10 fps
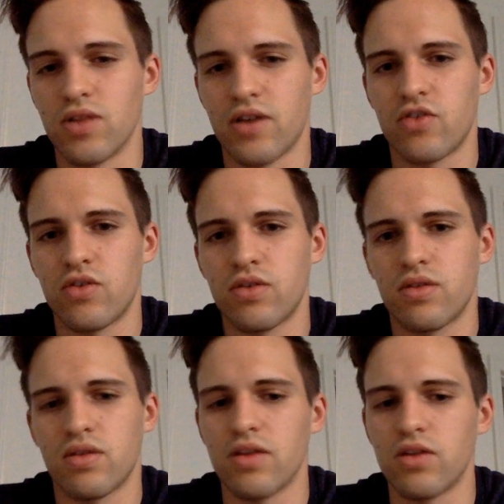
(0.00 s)

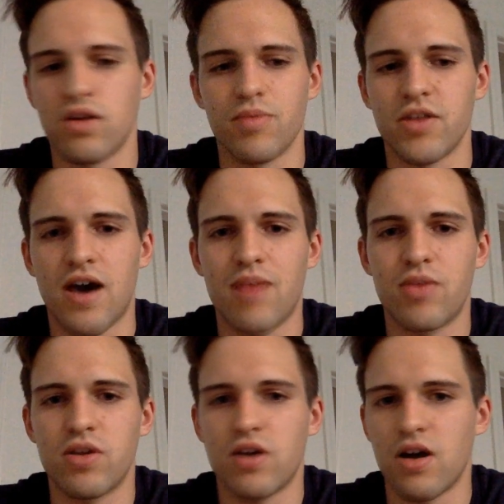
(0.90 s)
lectures. I look up the
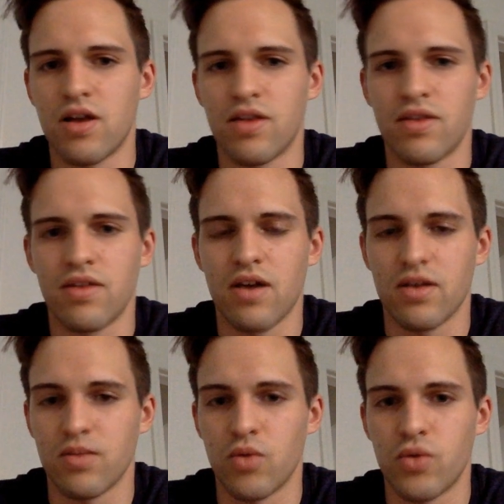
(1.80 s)
topic on
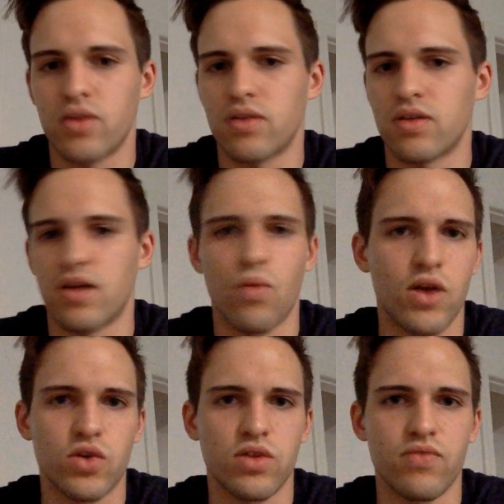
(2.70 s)
Osmosis and I
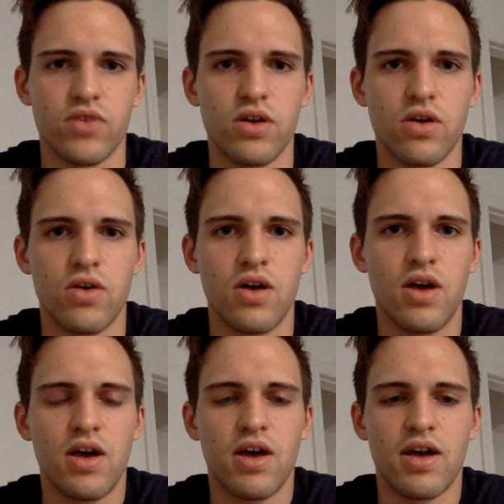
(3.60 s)
watch the video.
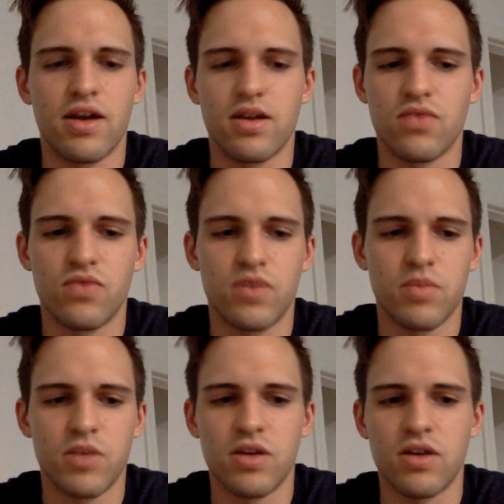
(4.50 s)
And it gives
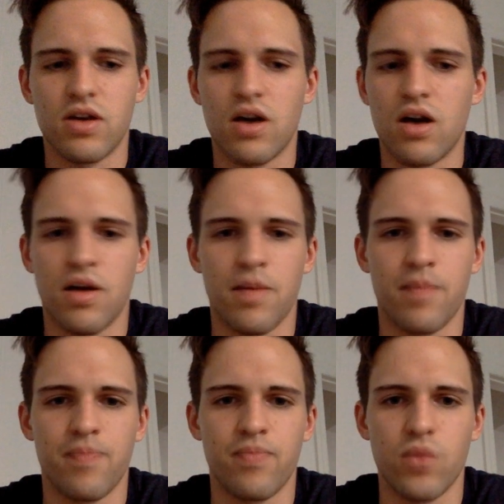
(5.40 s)
me
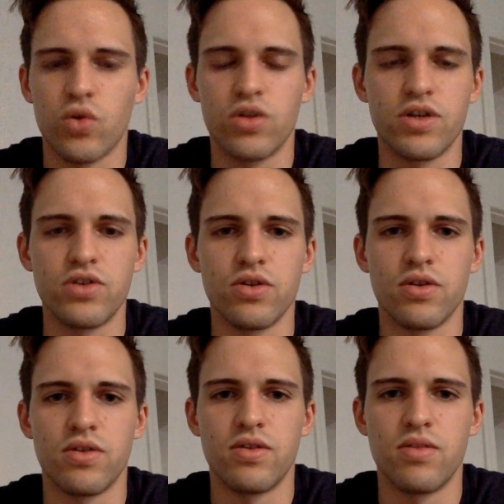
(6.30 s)
um, a really
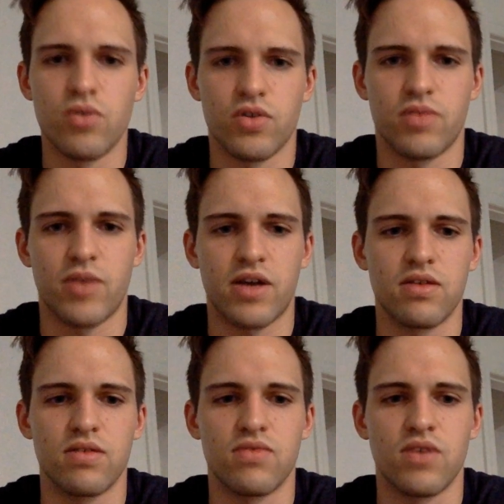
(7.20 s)
good
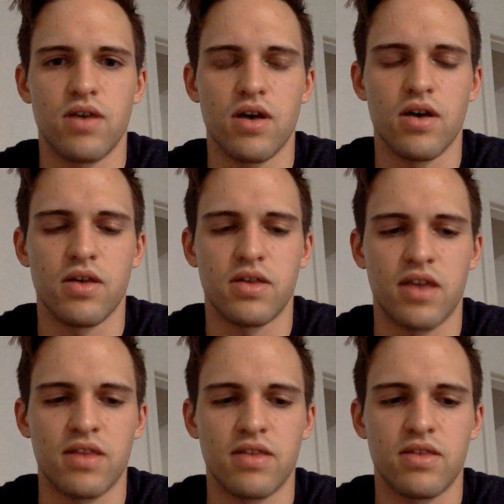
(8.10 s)
perspective and
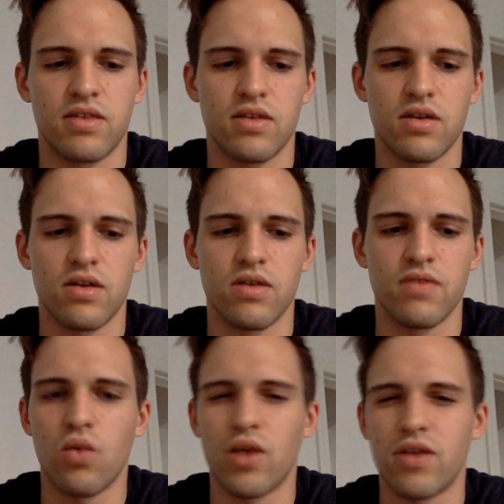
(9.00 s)
sense
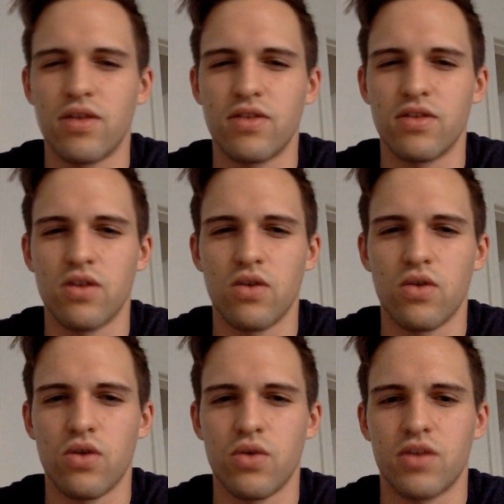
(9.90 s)
of what I need to know
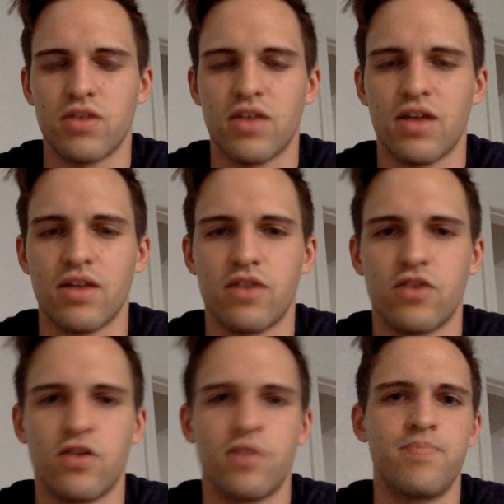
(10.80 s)
going into that
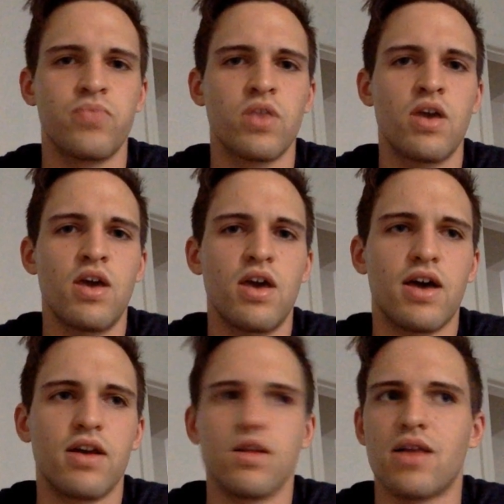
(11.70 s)
lecture.
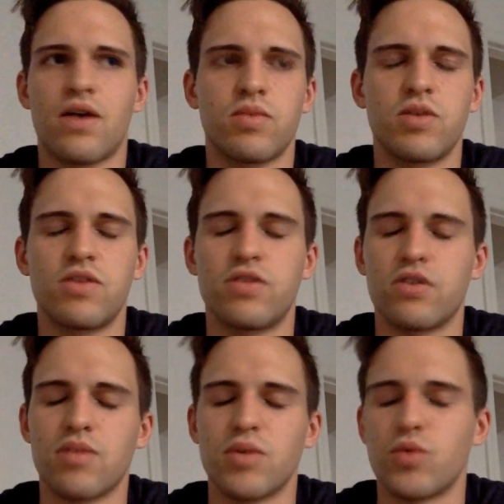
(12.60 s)
And it allows me to
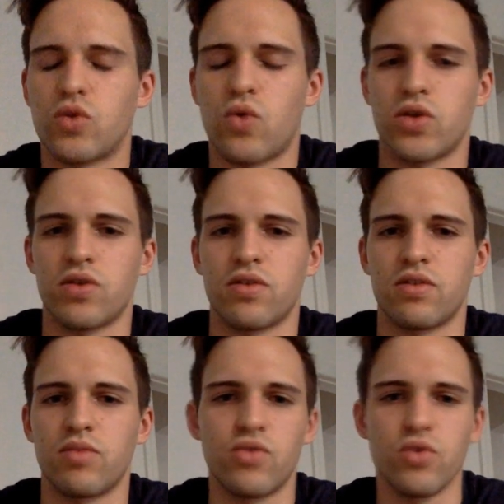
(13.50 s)
come up with questions
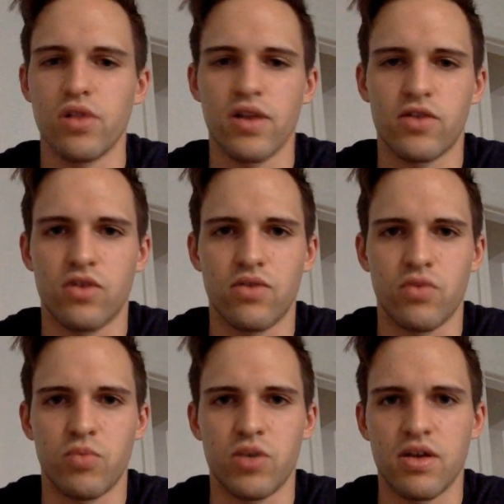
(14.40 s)
before the lecture
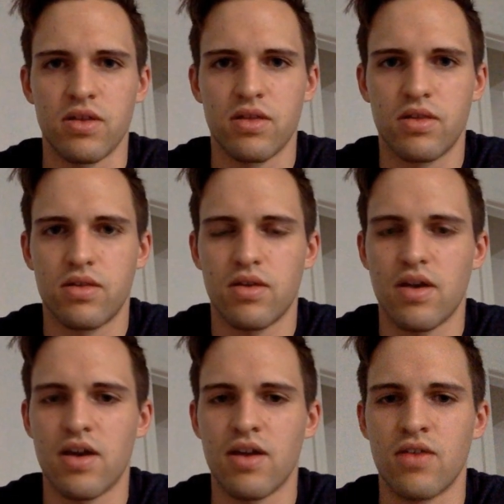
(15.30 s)
even begins
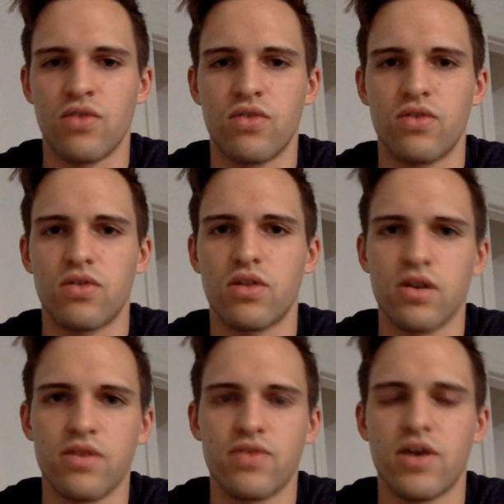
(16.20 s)
and
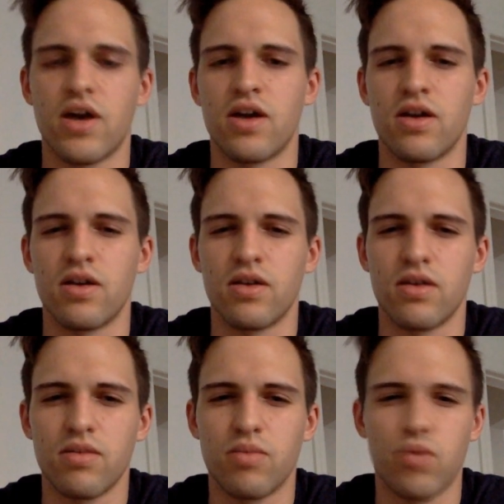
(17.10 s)
clarify
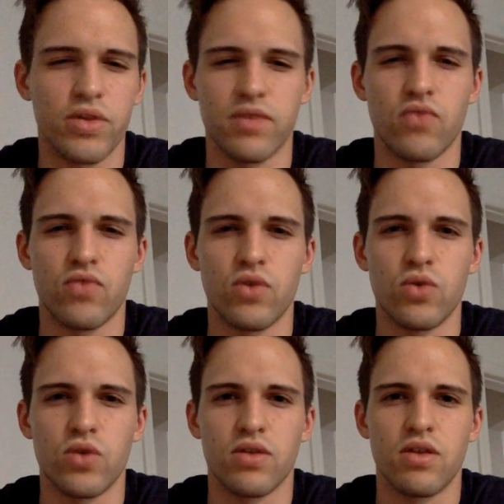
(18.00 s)
points of
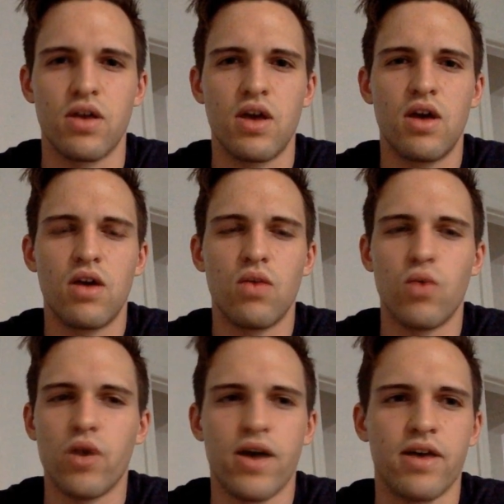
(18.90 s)
confusion.
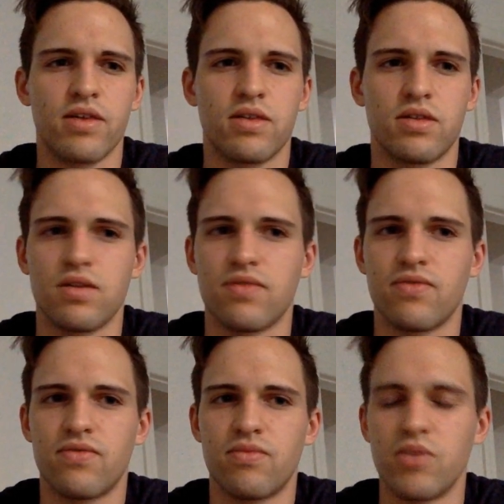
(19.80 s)
Whereas if
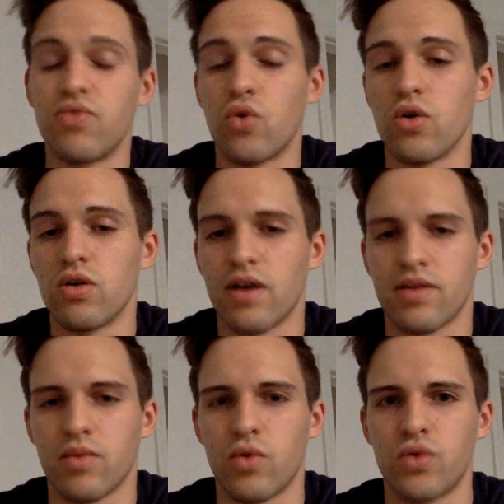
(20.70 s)
before
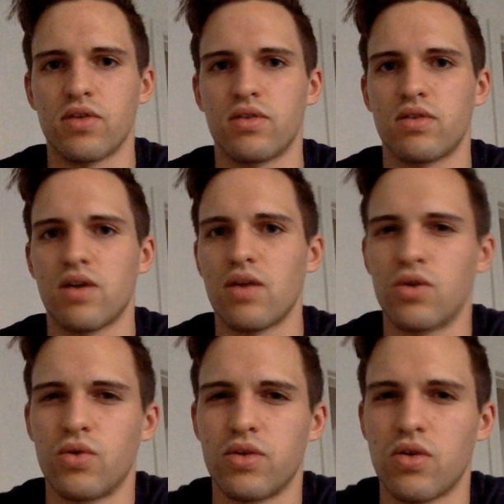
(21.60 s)
Osmosis, I would
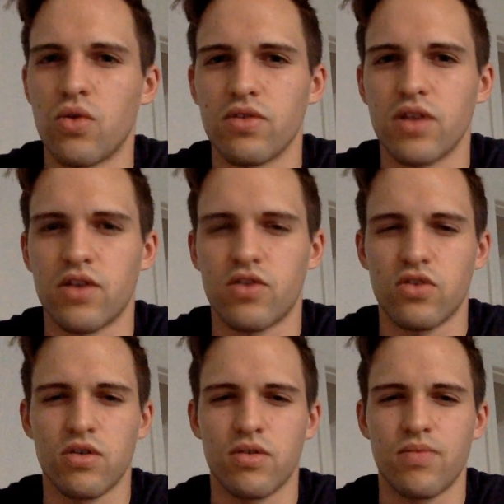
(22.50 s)
always go into
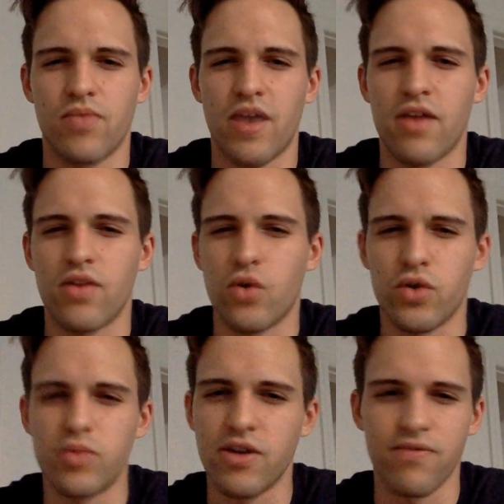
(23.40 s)
lecture and always
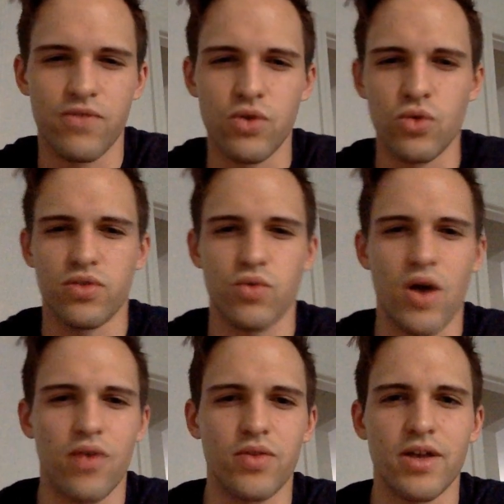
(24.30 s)
be confused
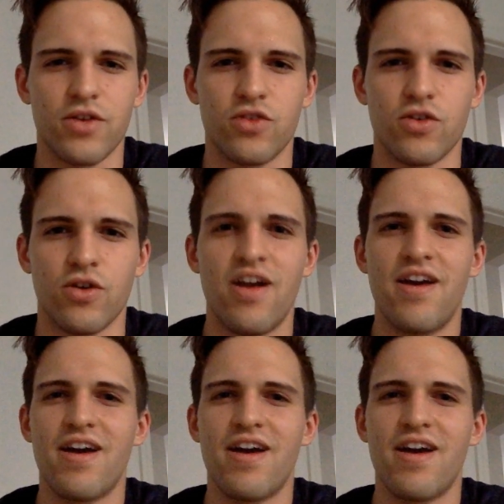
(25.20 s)
throughout the lecture